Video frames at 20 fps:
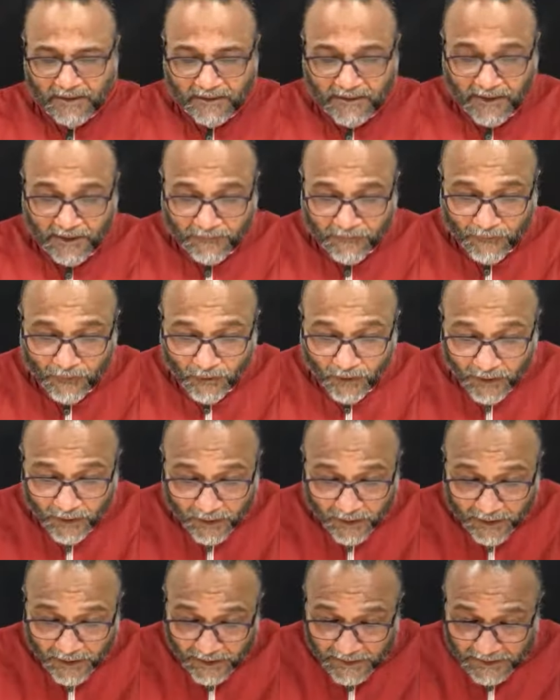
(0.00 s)

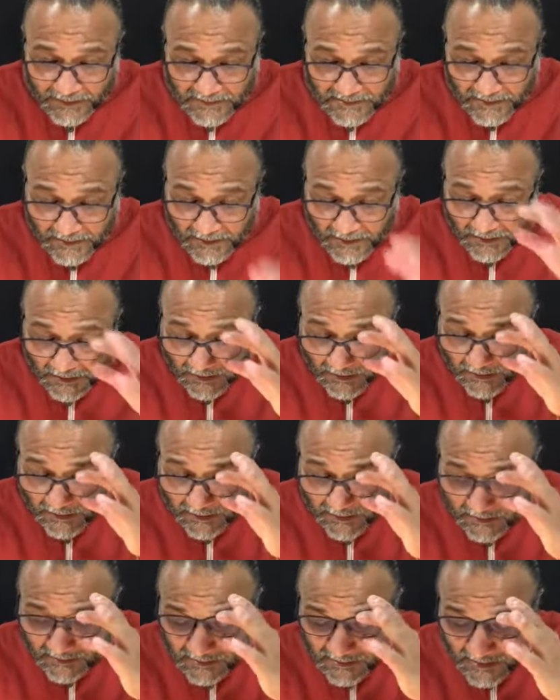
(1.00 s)
Therefore, it's
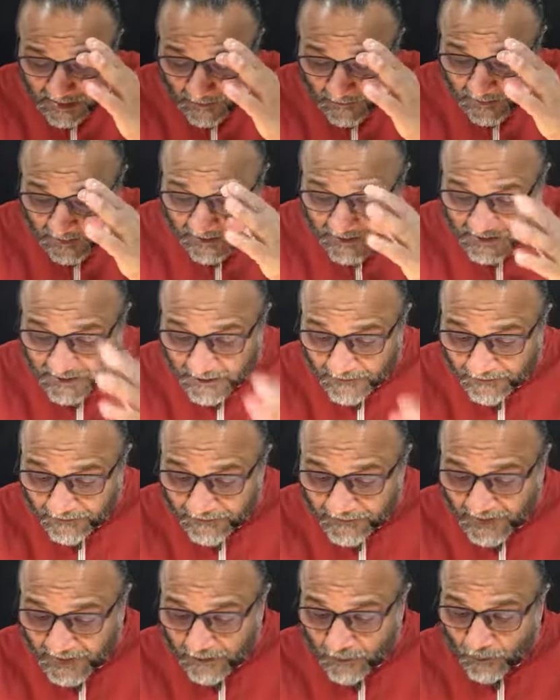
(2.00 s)
clearly established
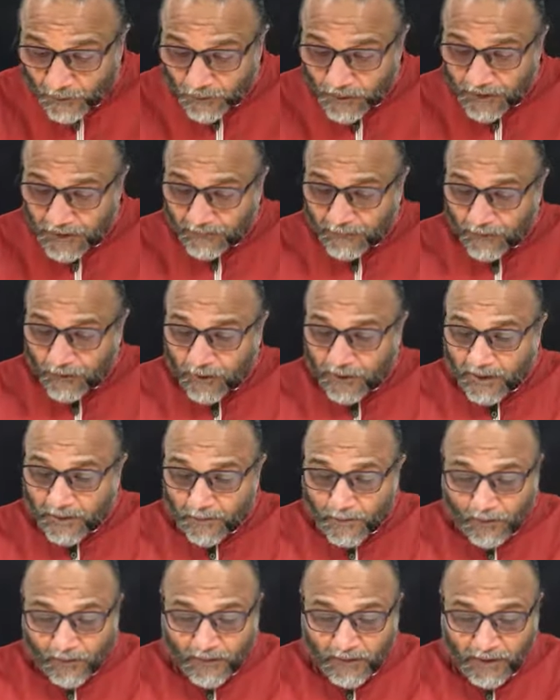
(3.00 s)
that only for
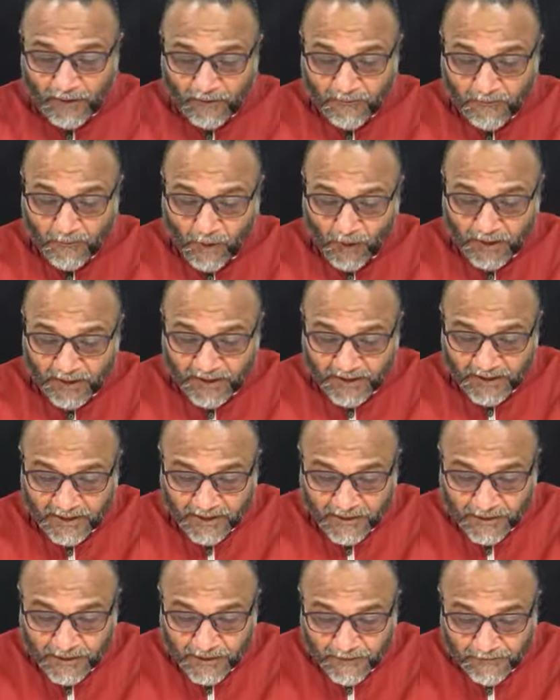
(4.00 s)
removal of
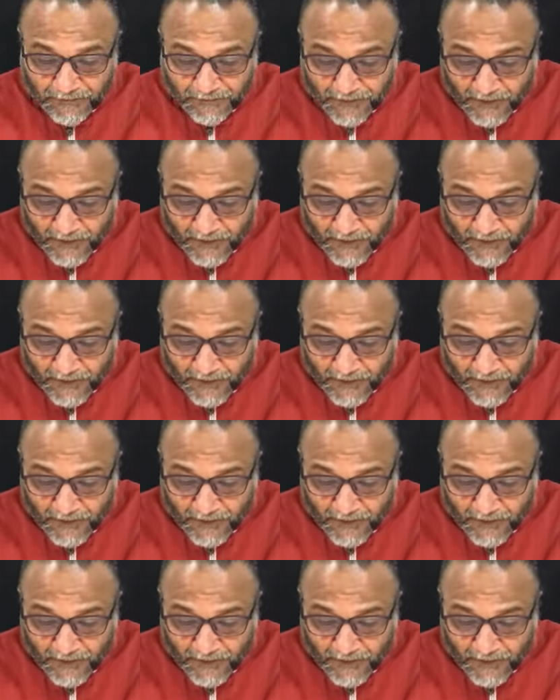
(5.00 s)
bondage